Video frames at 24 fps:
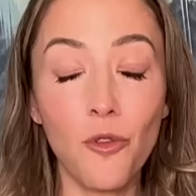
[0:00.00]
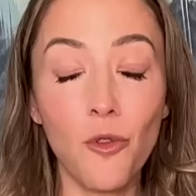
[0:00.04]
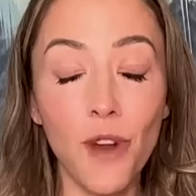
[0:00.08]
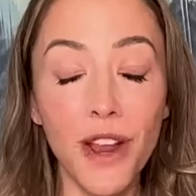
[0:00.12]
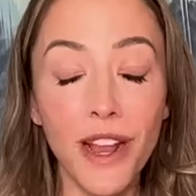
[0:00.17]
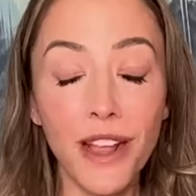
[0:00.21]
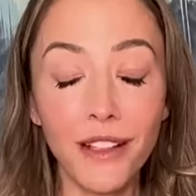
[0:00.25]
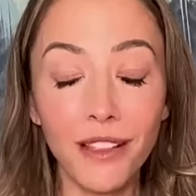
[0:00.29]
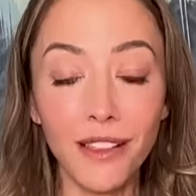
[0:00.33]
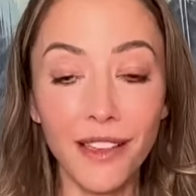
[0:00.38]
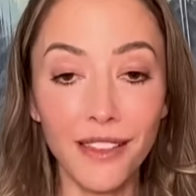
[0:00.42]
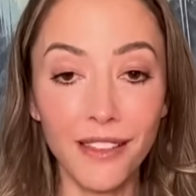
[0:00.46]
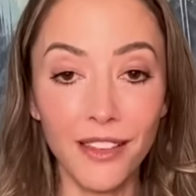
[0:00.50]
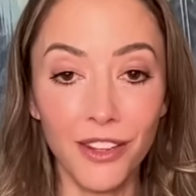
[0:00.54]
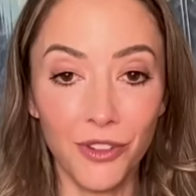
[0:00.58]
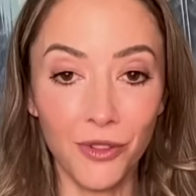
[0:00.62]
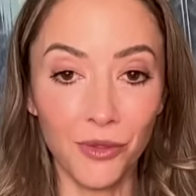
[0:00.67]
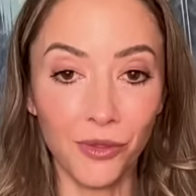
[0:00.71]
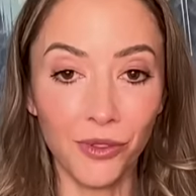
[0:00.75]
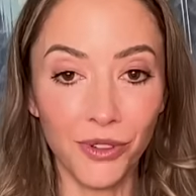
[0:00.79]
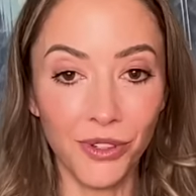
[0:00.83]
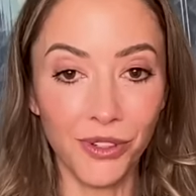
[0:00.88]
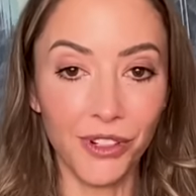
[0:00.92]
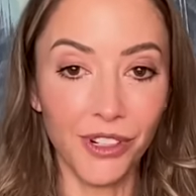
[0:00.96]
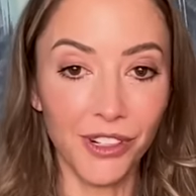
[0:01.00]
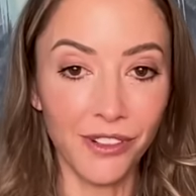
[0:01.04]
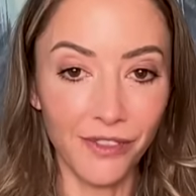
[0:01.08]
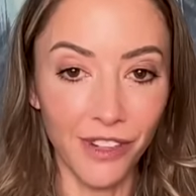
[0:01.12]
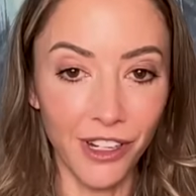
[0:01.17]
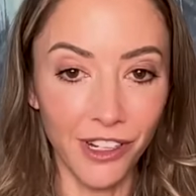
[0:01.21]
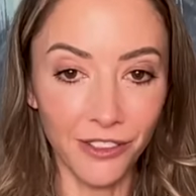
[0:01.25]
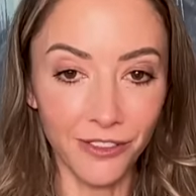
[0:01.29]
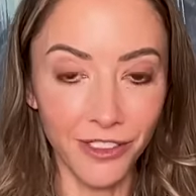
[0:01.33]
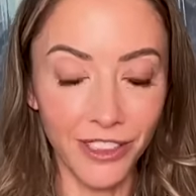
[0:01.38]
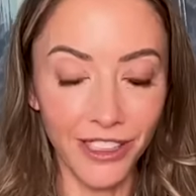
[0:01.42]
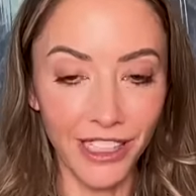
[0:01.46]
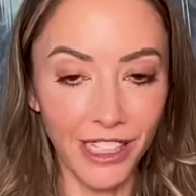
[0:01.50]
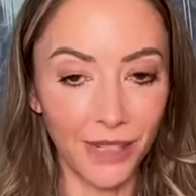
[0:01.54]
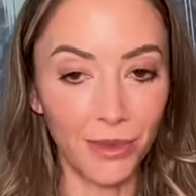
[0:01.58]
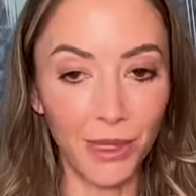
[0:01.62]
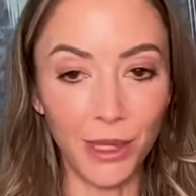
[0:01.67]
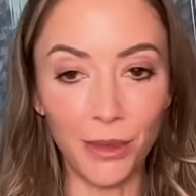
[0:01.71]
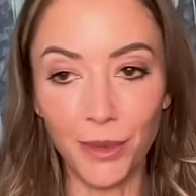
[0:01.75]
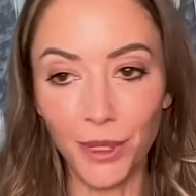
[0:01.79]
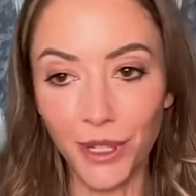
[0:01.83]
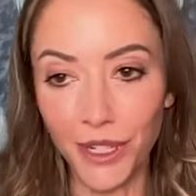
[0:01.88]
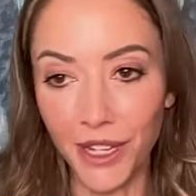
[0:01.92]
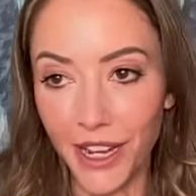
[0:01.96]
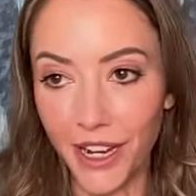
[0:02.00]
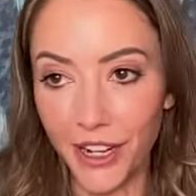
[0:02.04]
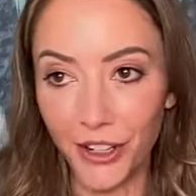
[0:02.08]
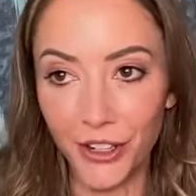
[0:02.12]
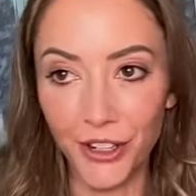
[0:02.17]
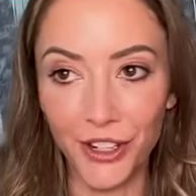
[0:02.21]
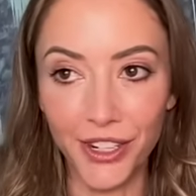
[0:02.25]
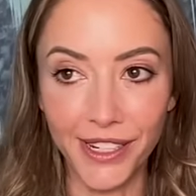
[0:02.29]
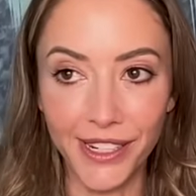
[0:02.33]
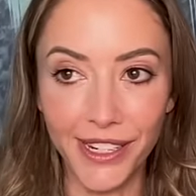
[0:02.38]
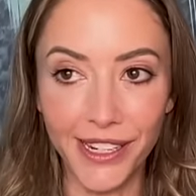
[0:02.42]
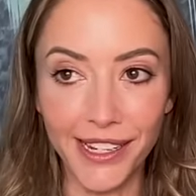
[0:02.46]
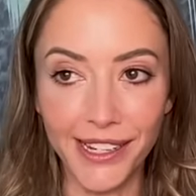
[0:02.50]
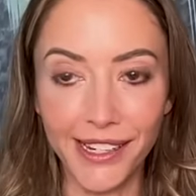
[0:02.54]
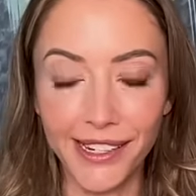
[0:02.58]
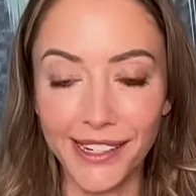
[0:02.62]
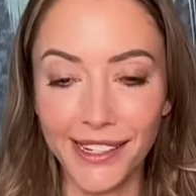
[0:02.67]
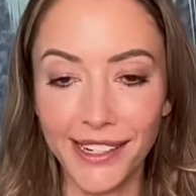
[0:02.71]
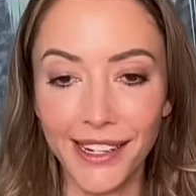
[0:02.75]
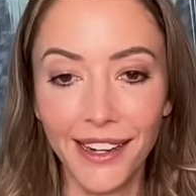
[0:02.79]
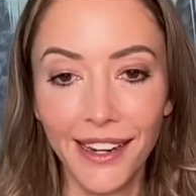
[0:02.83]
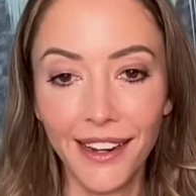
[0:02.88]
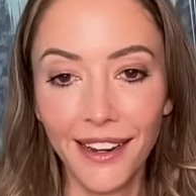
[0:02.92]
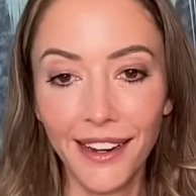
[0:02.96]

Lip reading: quickly the tools are evolving to be able to understand